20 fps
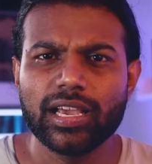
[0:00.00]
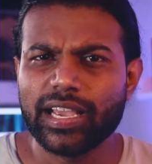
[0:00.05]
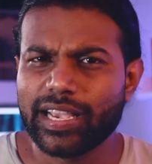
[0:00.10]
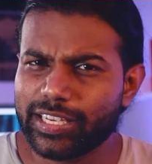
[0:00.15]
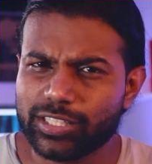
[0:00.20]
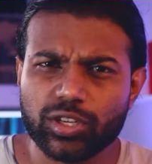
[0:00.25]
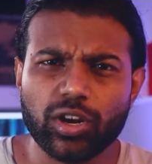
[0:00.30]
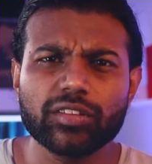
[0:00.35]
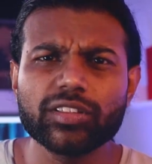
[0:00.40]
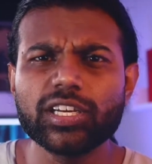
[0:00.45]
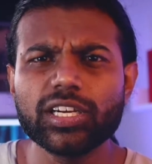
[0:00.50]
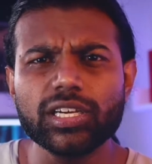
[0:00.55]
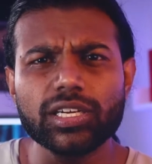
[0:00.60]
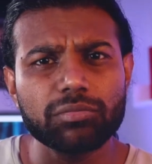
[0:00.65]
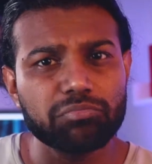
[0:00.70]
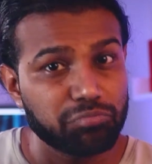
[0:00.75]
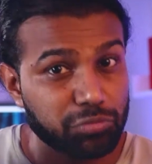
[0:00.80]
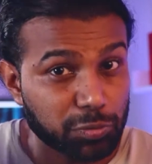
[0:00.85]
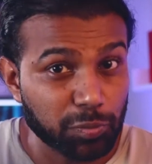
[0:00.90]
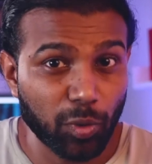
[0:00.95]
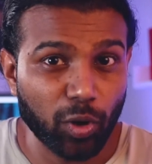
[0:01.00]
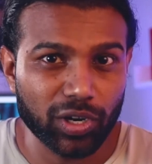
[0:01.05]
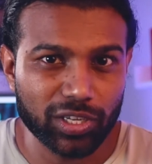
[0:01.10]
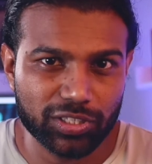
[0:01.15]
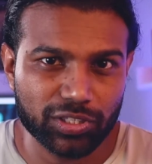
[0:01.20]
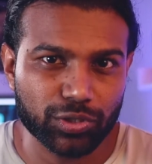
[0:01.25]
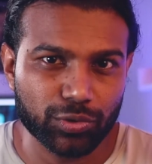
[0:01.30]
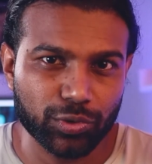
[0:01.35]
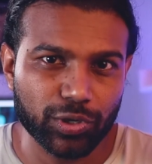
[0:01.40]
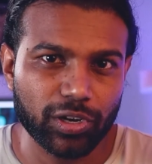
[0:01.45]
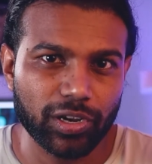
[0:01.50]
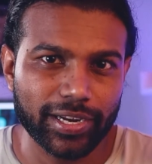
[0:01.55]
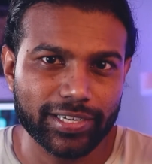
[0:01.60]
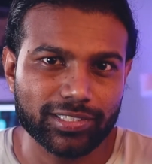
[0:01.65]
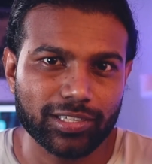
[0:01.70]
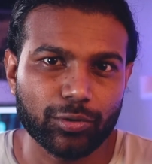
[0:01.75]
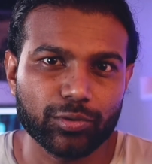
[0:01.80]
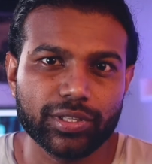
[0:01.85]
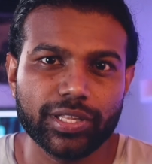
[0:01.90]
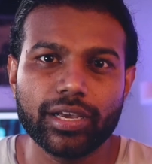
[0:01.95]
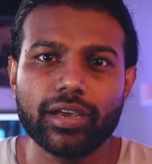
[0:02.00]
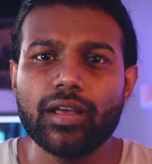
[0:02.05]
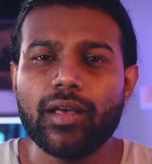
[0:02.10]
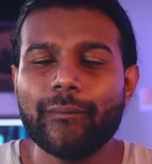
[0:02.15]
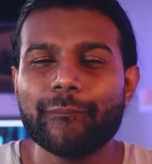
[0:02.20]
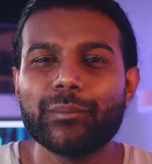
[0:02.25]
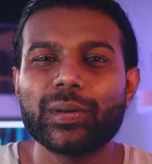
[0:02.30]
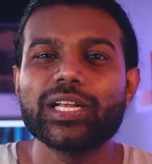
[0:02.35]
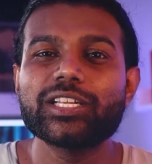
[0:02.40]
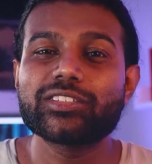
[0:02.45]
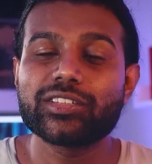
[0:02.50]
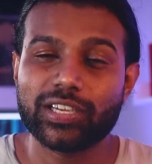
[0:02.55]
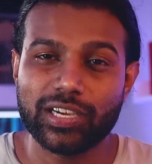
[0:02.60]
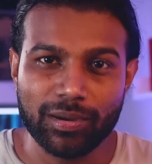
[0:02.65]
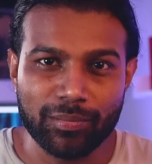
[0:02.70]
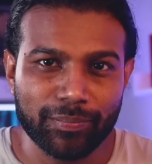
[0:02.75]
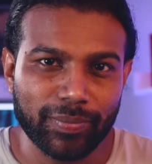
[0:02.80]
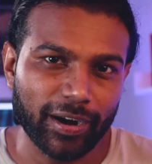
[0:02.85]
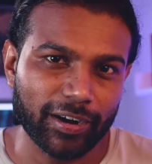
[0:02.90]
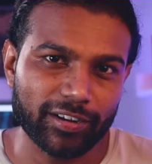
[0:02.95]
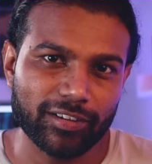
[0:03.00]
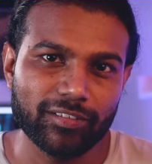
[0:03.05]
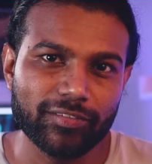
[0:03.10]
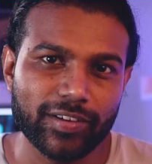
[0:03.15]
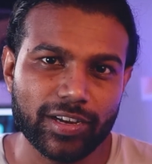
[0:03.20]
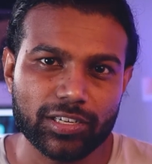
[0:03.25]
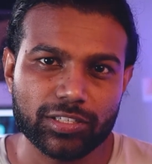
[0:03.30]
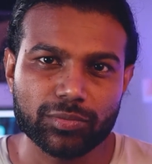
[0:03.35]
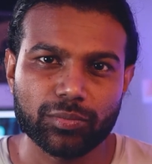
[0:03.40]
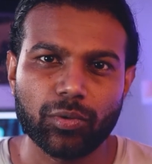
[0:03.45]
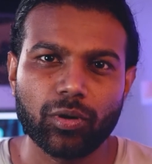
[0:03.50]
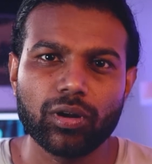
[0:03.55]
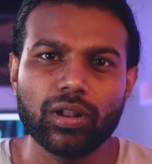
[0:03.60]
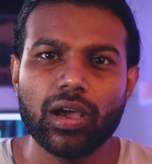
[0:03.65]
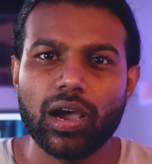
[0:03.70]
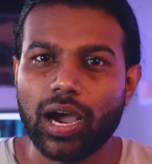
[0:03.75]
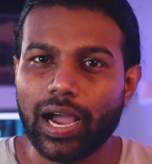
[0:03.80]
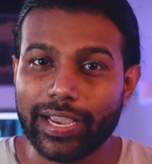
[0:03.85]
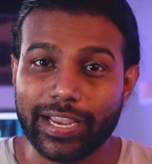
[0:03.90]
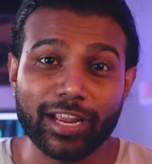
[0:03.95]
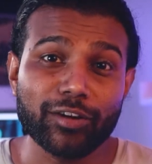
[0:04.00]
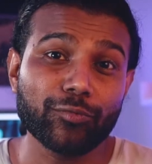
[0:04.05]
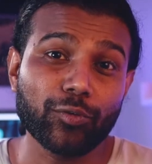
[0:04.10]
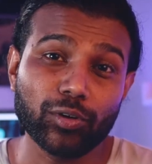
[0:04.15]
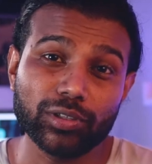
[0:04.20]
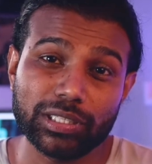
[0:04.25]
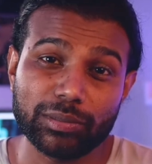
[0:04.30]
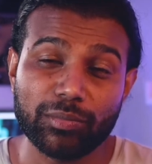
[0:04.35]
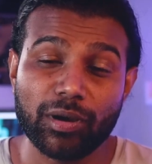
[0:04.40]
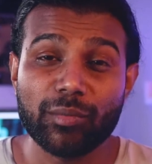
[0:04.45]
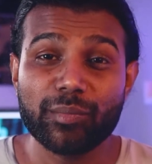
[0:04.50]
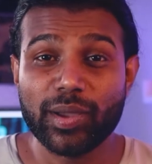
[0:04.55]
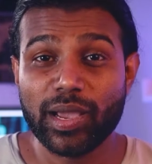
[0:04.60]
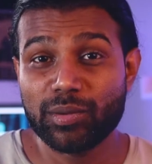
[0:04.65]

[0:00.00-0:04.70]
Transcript: It's not the smallest studio lights out there, but it's comparatively very small. I can fold them up